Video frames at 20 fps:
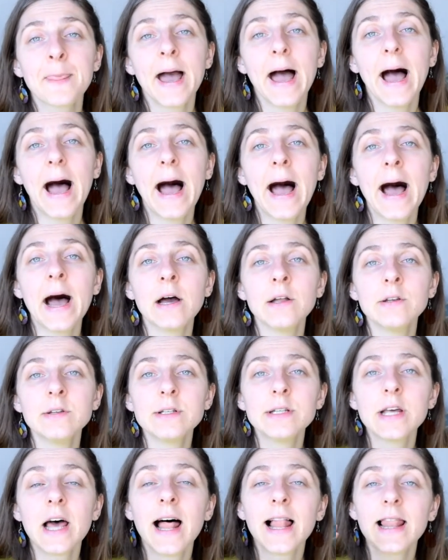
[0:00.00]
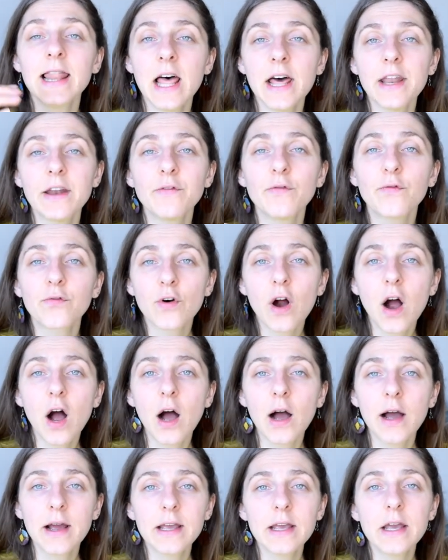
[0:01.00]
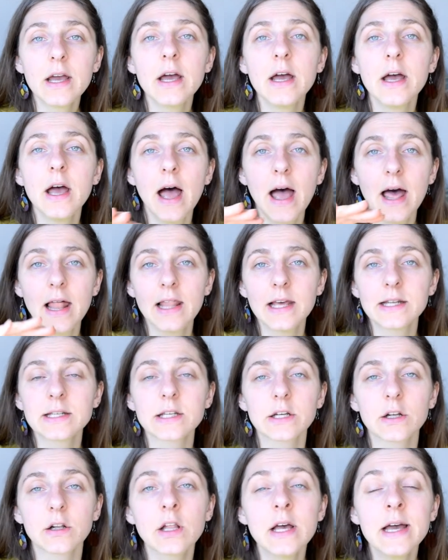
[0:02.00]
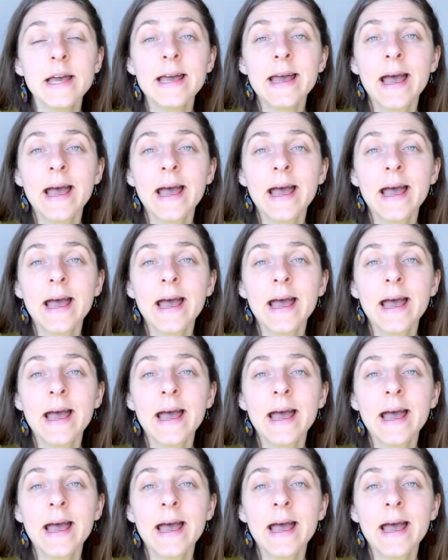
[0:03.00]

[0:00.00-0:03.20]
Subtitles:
and let it fry a little